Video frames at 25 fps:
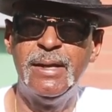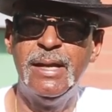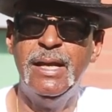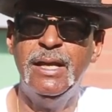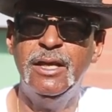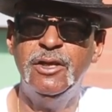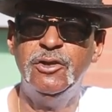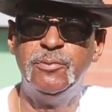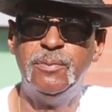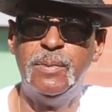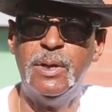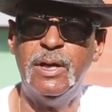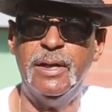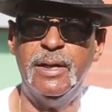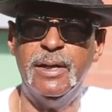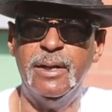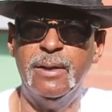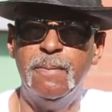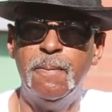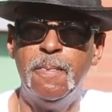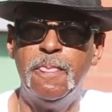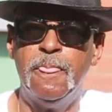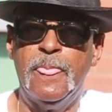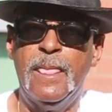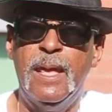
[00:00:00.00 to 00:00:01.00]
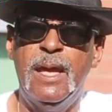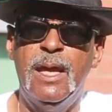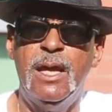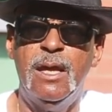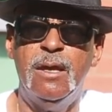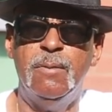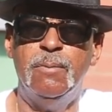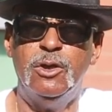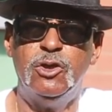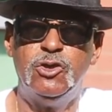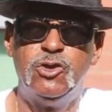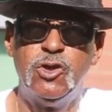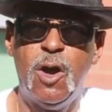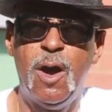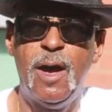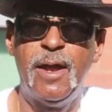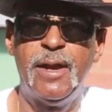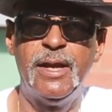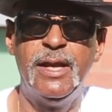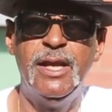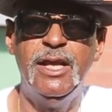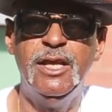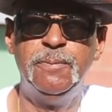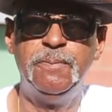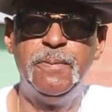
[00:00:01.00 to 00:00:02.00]
needs money. Right. The
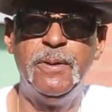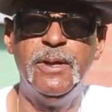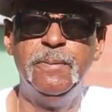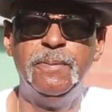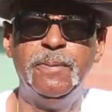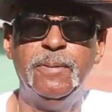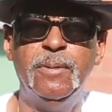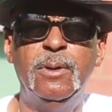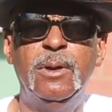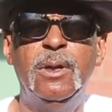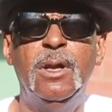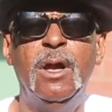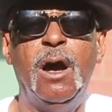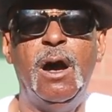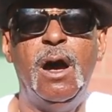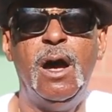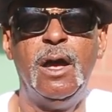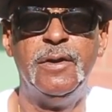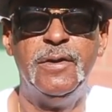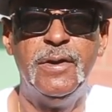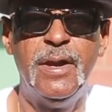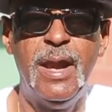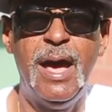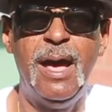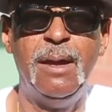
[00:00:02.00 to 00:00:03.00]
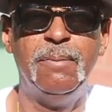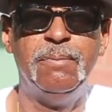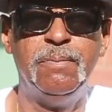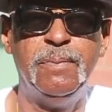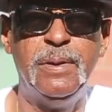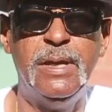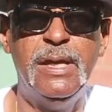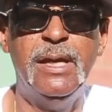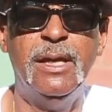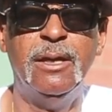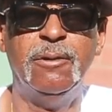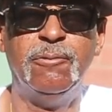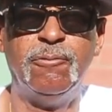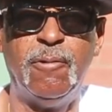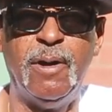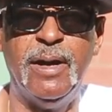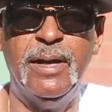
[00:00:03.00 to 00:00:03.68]
majority of these people are not being